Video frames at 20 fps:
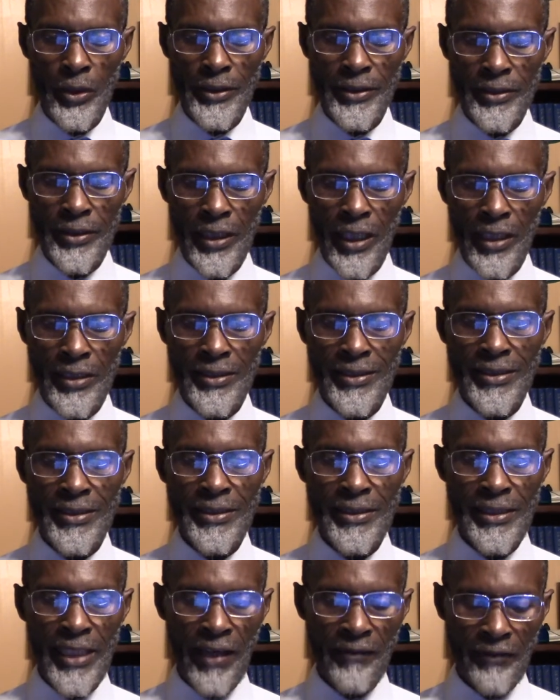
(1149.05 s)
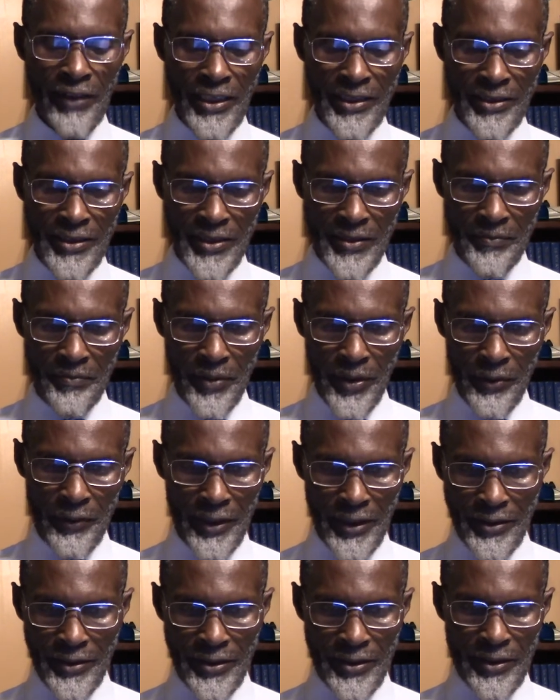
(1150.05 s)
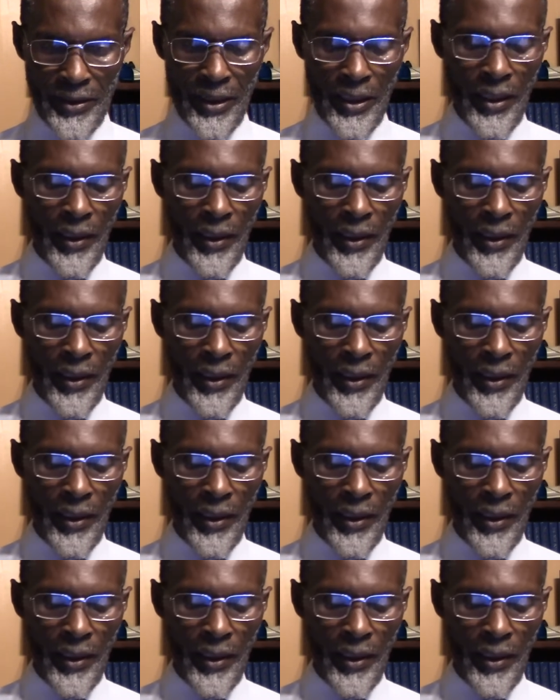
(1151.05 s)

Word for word: it's not seven spirits,